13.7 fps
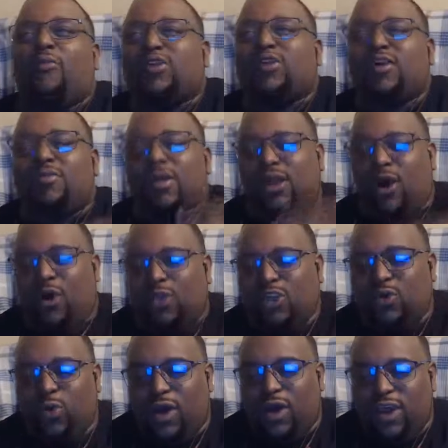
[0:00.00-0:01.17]
wonder am I the
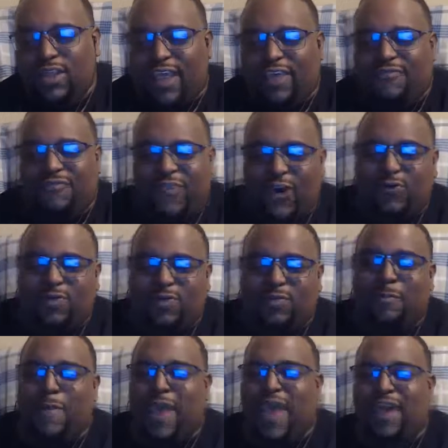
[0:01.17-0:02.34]
only one that felt
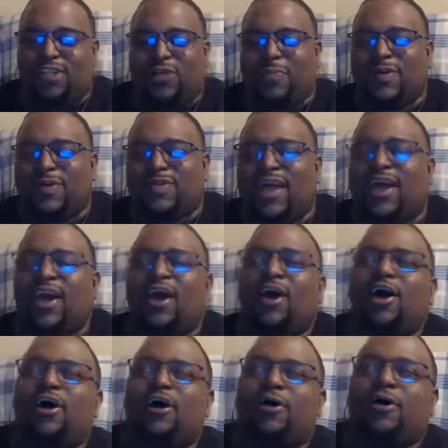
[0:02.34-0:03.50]
bad a little bit like
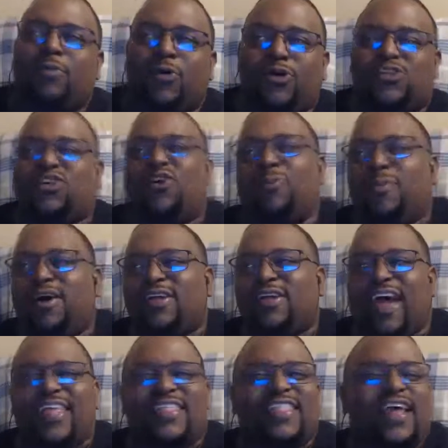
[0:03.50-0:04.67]
poor
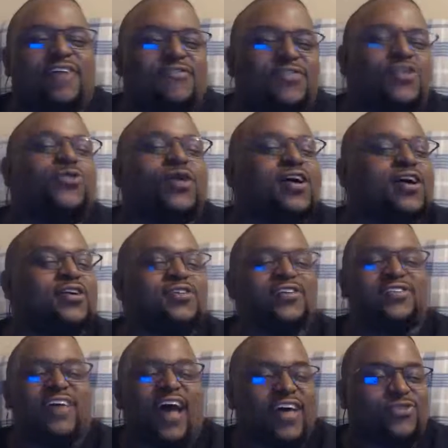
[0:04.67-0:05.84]
Tormund. I never knew what
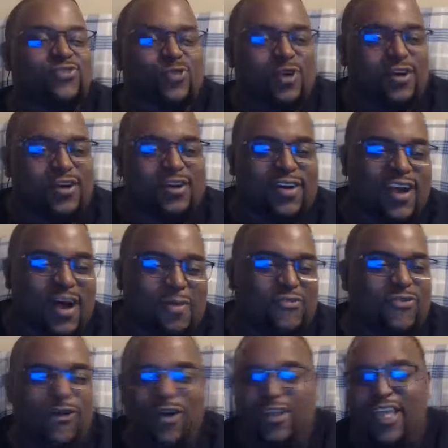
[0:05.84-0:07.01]
color his eyes were
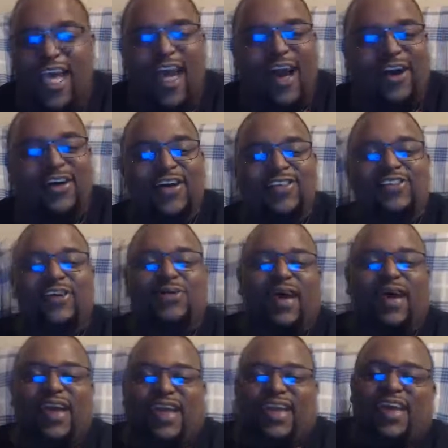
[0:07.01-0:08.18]
before now.
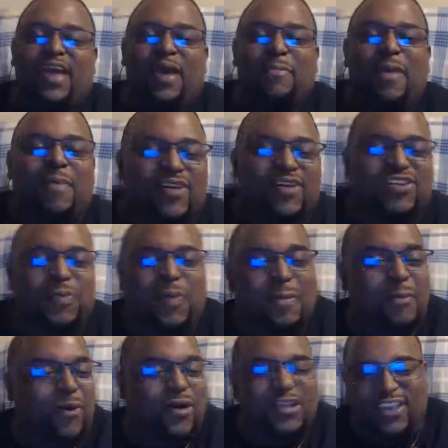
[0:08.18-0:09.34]
So like maybe I should
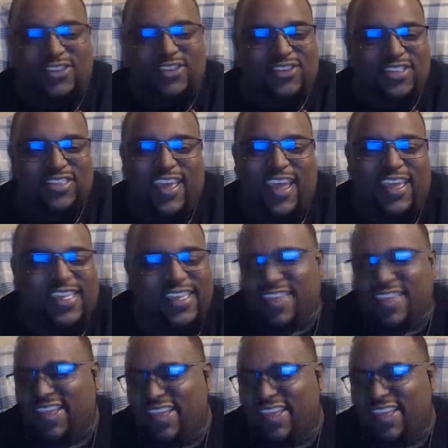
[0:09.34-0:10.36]
pay more attention to that.